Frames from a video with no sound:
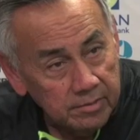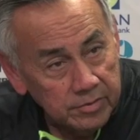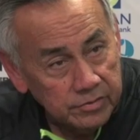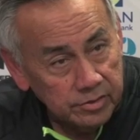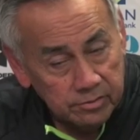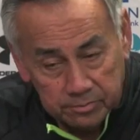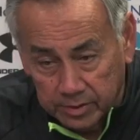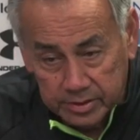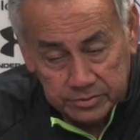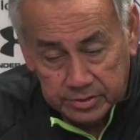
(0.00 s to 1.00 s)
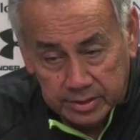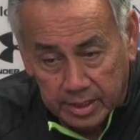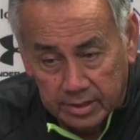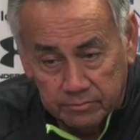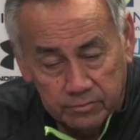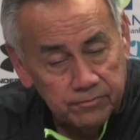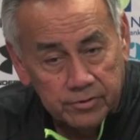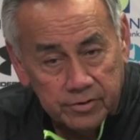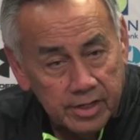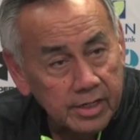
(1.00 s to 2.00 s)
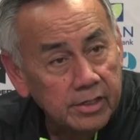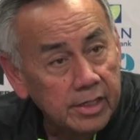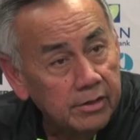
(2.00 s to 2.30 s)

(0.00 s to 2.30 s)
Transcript: That means they're good players, and we'll figure that out